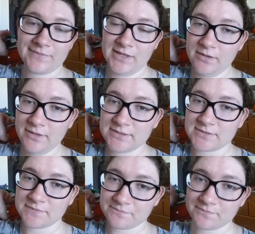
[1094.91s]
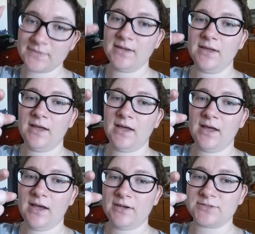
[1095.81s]
Anyways,
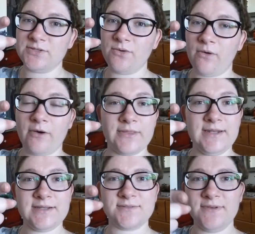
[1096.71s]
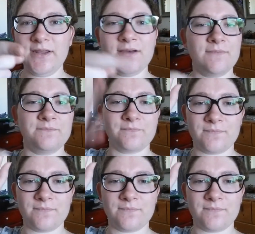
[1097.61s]
I'll see you all in the next video.